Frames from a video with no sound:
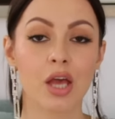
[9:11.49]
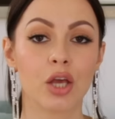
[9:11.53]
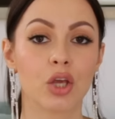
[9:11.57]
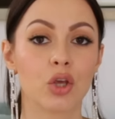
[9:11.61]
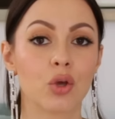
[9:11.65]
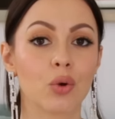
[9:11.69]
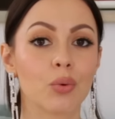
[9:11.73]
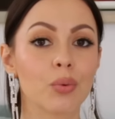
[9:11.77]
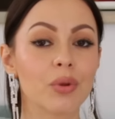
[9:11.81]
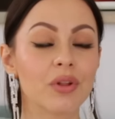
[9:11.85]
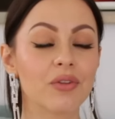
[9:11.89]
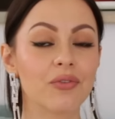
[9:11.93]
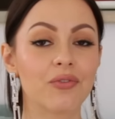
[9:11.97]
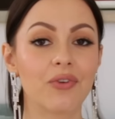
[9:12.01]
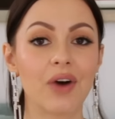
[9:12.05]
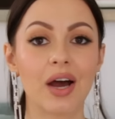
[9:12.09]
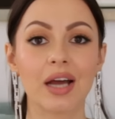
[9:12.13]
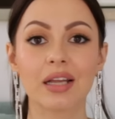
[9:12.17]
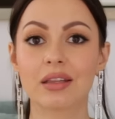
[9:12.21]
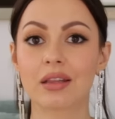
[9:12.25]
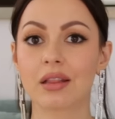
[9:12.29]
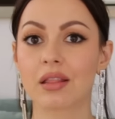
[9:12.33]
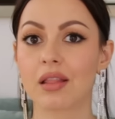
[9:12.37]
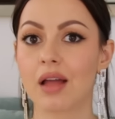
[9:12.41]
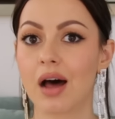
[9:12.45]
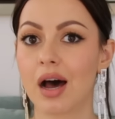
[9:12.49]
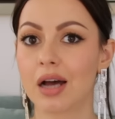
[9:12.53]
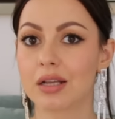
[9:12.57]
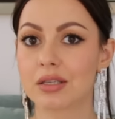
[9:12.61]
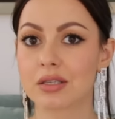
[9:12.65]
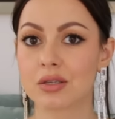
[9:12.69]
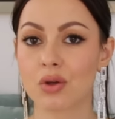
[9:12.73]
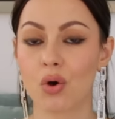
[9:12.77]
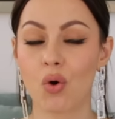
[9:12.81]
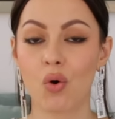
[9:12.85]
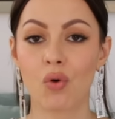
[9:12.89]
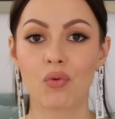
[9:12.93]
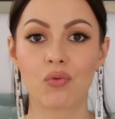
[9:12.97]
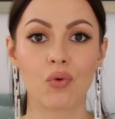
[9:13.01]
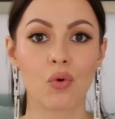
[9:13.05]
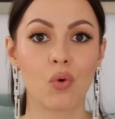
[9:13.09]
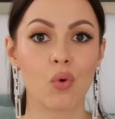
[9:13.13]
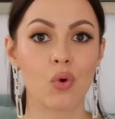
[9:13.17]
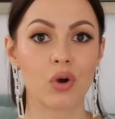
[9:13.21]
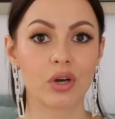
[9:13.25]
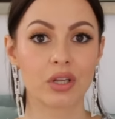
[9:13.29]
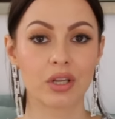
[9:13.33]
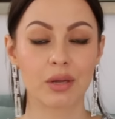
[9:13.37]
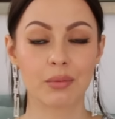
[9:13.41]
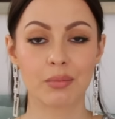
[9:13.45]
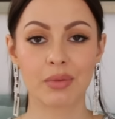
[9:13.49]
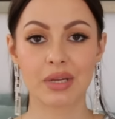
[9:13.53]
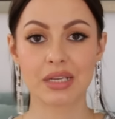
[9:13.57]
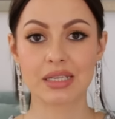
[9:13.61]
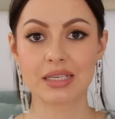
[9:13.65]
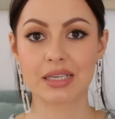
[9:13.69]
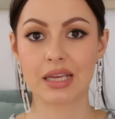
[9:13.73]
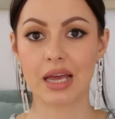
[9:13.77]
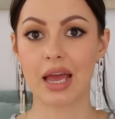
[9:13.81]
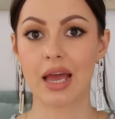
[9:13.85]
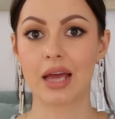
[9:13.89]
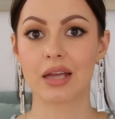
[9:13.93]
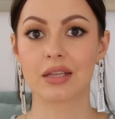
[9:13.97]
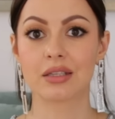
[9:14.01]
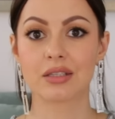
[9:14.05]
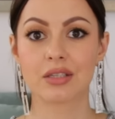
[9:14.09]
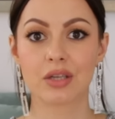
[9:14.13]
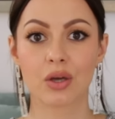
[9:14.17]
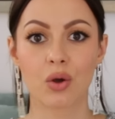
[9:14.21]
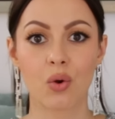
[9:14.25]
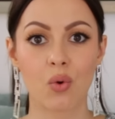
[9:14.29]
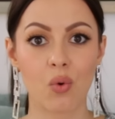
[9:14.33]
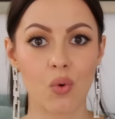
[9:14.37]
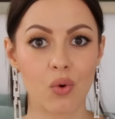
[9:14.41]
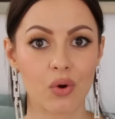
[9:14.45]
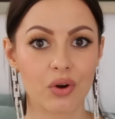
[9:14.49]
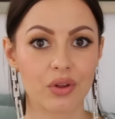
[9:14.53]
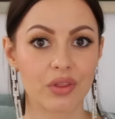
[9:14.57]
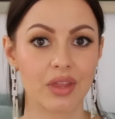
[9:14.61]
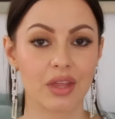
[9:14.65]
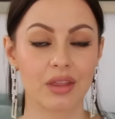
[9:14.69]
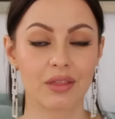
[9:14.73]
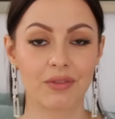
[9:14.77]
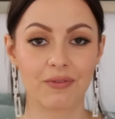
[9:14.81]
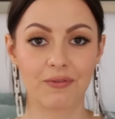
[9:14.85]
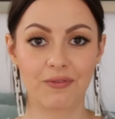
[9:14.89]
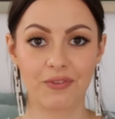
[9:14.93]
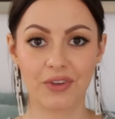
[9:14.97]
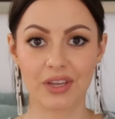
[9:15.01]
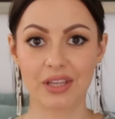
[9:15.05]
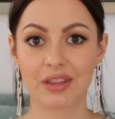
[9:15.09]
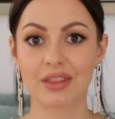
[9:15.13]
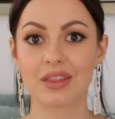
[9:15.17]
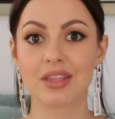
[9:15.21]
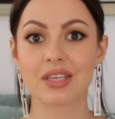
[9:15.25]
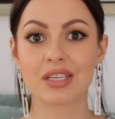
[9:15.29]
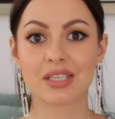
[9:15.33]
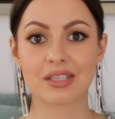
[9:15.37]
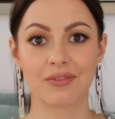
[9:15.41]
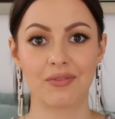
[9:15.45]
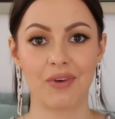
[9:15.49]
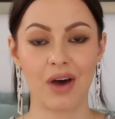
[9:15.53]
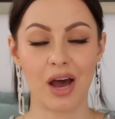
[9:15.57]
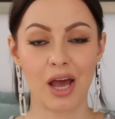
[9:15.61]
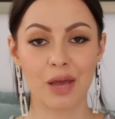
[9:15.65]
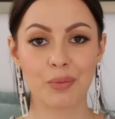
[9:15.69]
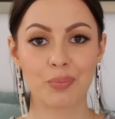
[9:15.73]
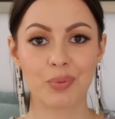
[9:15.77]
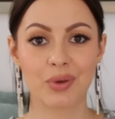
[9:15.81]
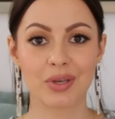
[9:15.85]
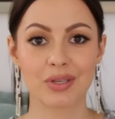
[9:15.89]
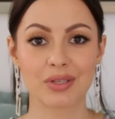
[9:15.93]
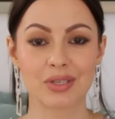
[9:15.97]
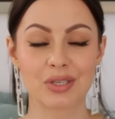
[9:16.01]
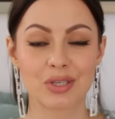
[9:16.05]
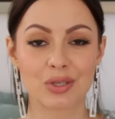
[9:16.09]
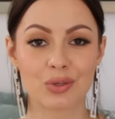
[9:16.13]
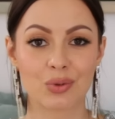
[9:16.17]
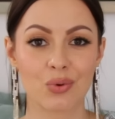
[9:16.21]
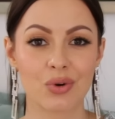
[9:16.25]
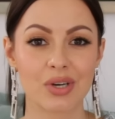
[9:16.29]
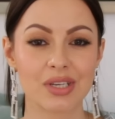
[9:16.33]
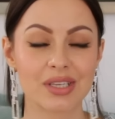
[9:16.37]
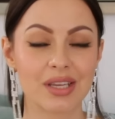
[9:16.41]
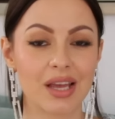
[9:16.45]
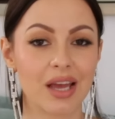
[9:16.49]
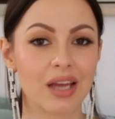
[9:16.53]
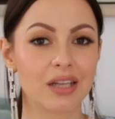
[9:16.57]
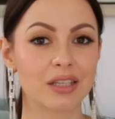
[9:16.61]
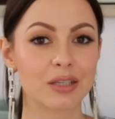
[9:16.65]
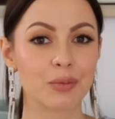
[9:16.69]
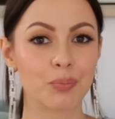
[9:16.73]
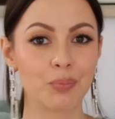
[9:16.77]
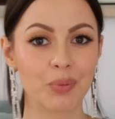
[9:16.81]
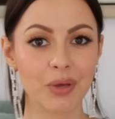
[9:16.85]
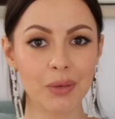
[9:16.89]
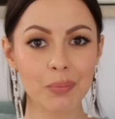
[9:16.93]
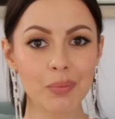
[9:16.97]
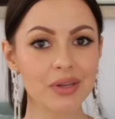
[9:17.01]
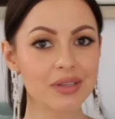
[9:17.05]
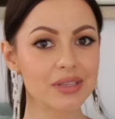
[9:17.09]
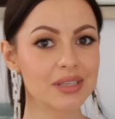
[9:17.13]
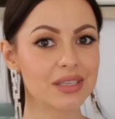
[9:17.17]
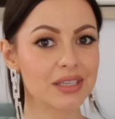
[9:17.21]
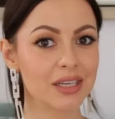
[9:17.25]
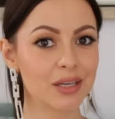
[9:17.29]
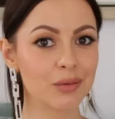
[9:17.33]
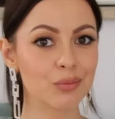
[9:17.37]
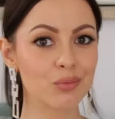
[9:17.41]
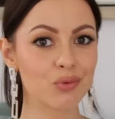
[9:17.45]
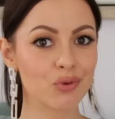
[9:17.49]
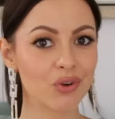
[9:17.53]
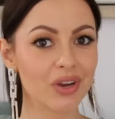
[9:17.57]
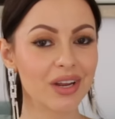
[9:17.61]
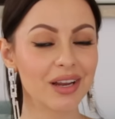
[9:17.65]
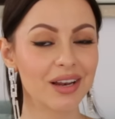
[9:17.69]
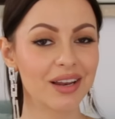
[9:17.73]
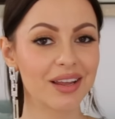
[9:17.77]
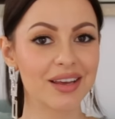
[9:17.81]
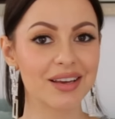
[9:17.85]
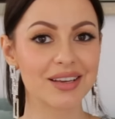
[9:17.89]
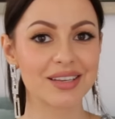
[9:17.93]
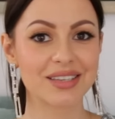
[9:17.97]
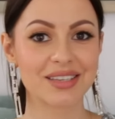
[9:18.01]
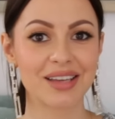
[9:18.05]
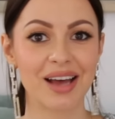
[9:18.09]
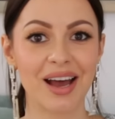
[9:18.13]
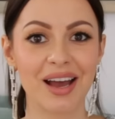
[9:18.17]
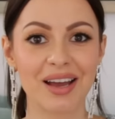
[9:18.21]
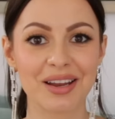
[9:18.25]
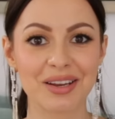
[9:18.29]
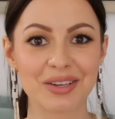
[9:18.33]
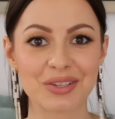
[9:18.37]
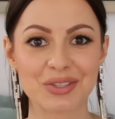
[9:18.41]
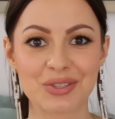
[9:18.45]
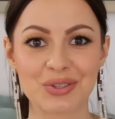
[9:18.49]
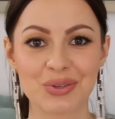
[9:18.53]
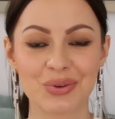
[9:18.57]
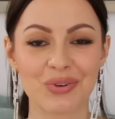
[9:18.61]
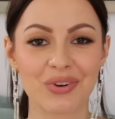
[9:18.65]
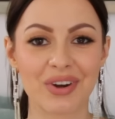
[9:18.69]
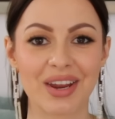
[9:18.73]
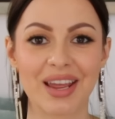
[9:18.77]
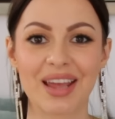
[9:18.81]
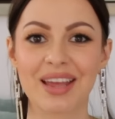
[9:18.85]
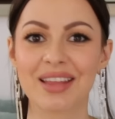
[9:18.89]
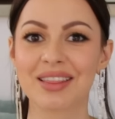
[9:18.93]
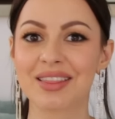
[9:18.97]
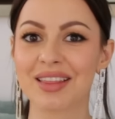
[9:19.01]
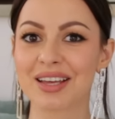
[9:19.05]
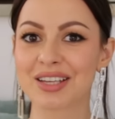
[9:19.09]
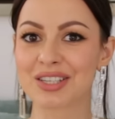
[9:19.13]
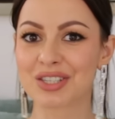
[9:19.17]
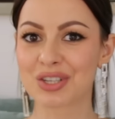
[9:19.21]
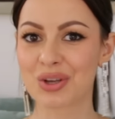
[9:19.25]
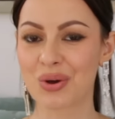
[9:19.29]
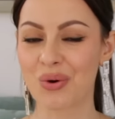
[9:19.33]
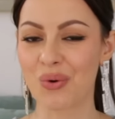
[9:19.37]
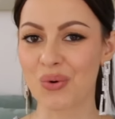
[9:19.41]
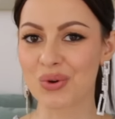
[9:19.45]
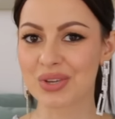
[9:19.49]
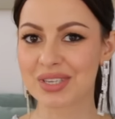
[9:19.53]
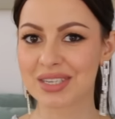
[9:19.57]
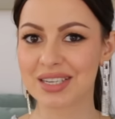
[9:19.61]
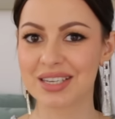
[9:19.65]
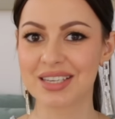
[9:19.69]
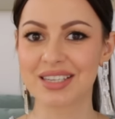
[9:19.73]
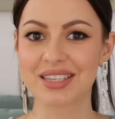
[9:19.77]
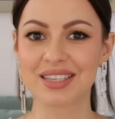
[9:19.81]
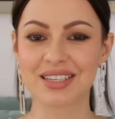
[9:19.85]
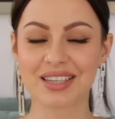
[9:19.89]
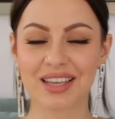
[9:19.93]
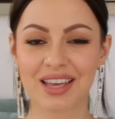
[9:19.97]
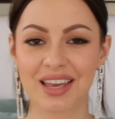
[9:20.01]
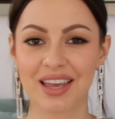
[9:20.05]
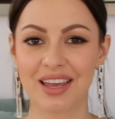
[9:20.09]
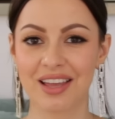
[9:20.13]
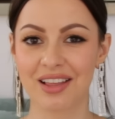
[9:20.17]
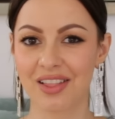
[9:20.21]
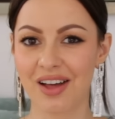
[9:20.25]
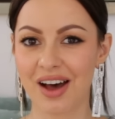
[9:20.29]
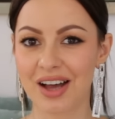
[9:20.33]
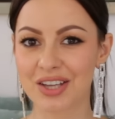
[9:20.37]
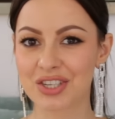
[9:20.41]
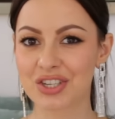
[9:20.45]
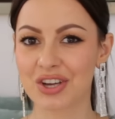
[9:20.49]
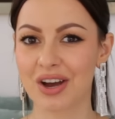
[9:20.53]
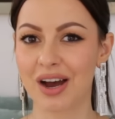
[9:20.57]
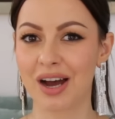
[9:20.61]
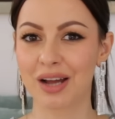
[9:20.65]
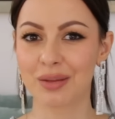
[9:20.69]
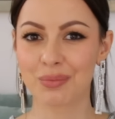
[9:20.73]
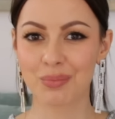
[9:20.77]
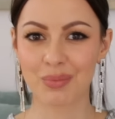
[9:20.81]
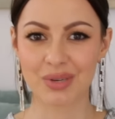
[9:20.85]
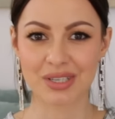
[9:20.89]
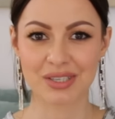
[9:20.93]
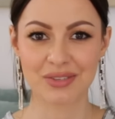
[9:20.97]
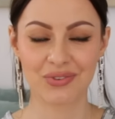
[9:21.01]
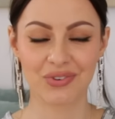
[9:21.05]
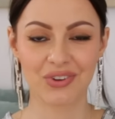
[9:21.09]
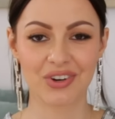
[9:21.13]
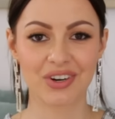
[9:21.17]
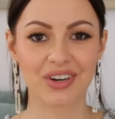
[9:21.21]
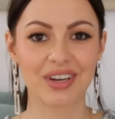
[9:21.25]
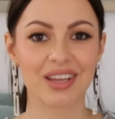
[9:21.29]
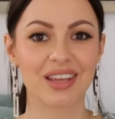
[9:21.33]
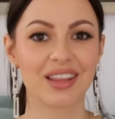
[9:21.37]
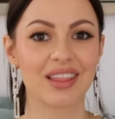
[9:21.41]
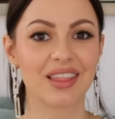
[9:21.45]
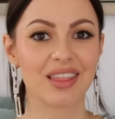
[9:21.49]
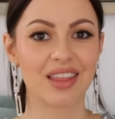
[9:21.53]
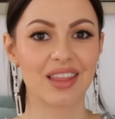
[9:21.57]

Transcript: You will find lots of ornaments and decor that fit this vibe in stores, and people seem really excited to create that cozy ski lodge atmosphere in